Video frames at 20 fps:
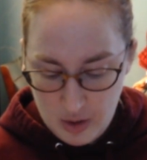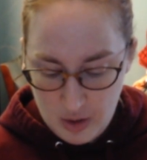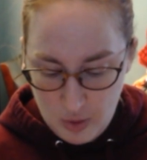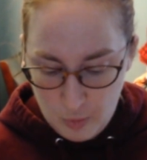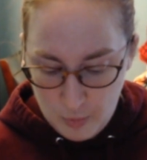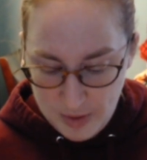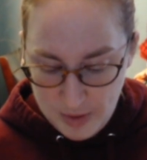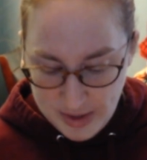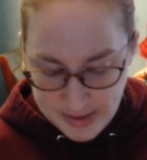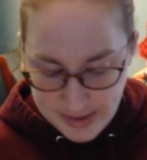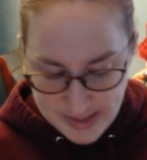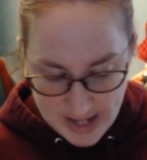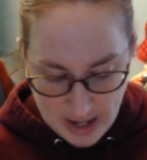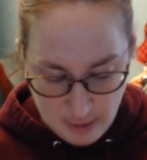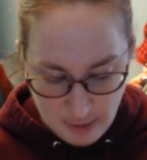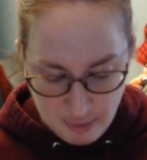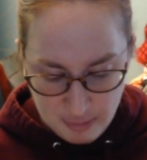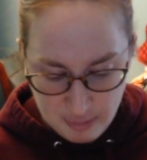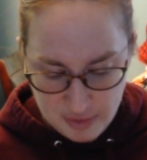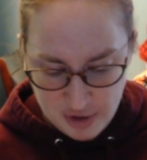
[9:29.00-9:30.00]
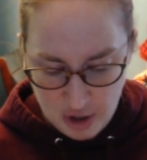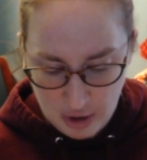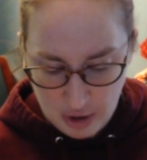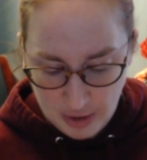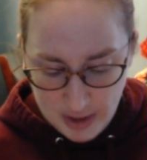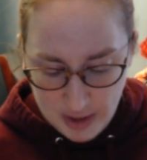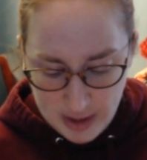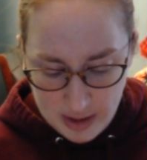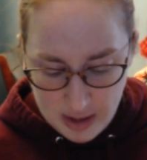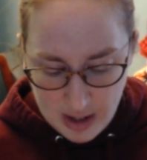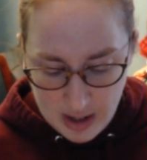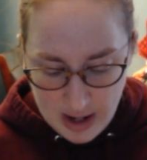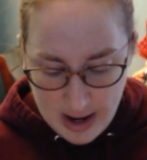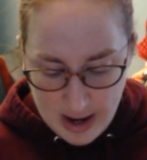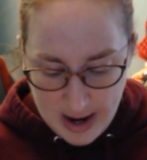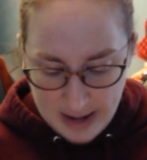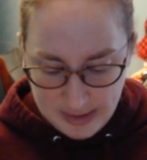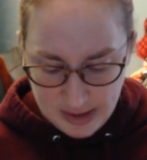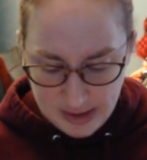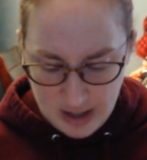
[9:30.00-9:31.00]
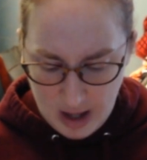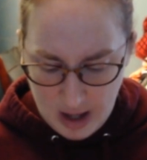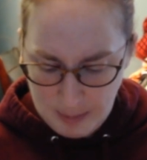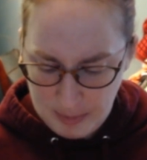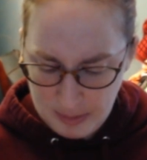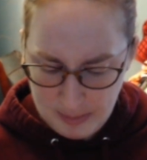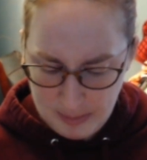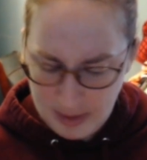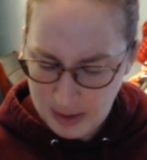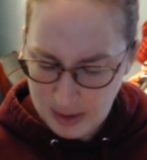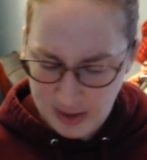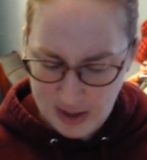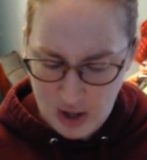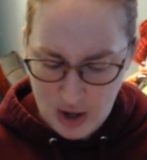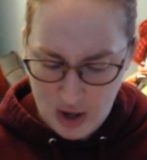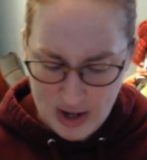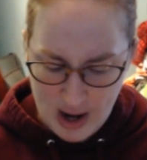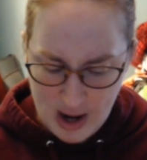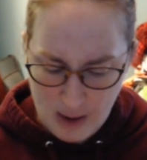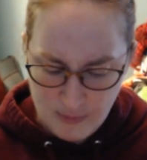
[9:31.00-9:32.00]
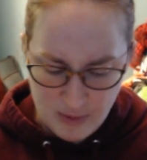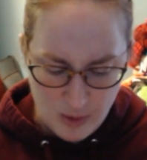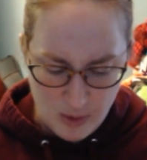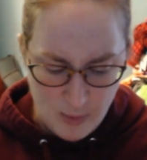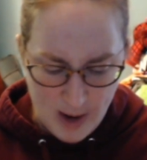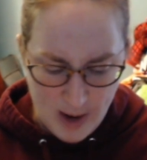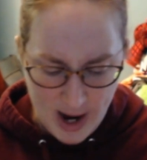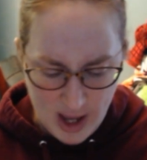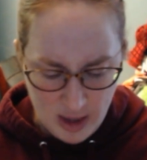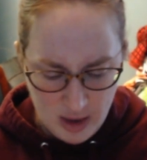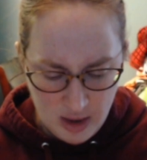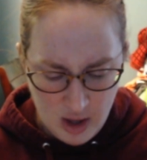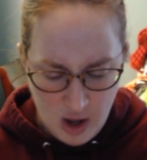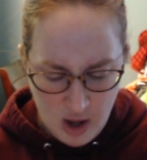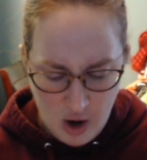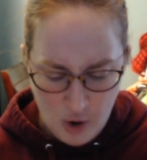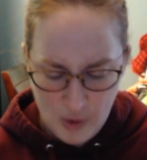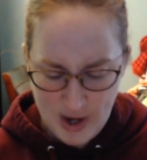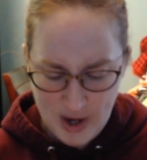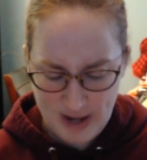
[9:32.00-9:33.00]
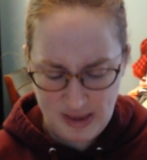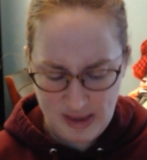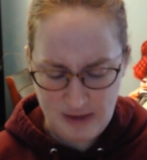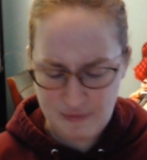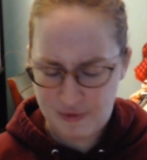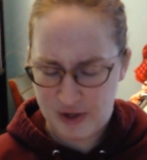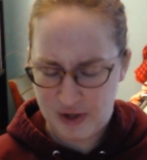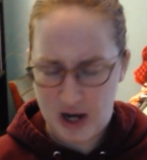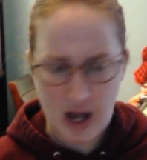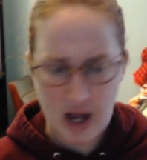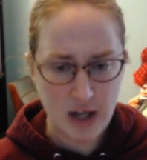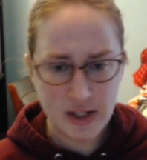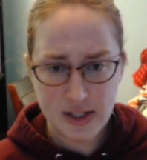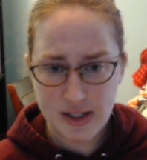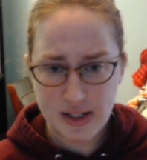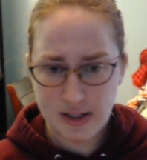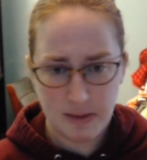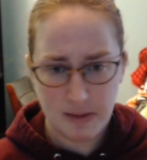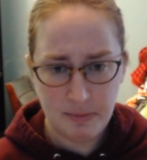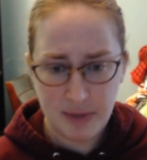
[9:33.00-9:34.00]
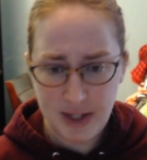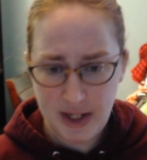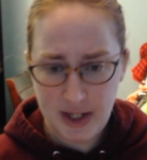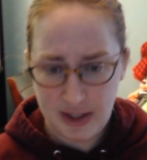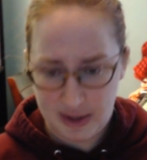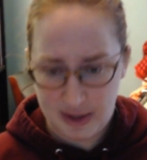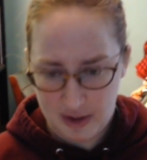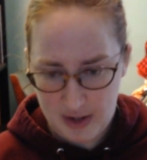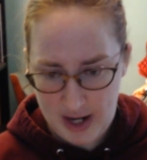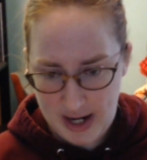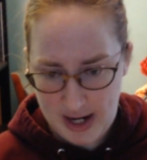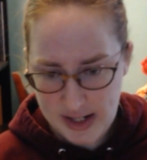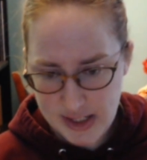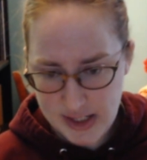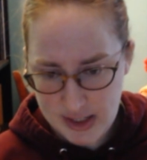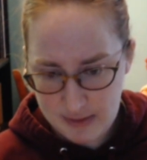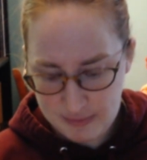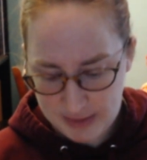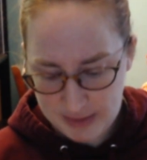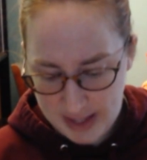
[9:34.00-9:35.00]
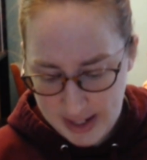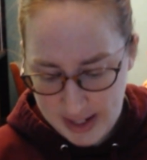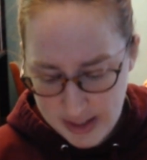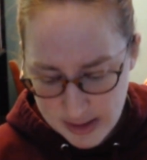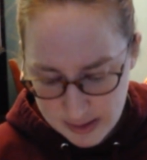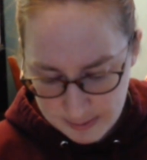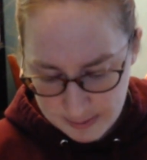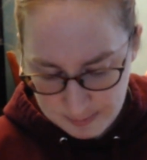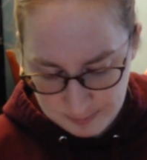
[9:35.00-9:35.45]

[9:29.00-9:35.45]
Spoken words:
Were the Dowds returning? Had the couple merely gone out for a while, or had they forgotten something in their hasty flight?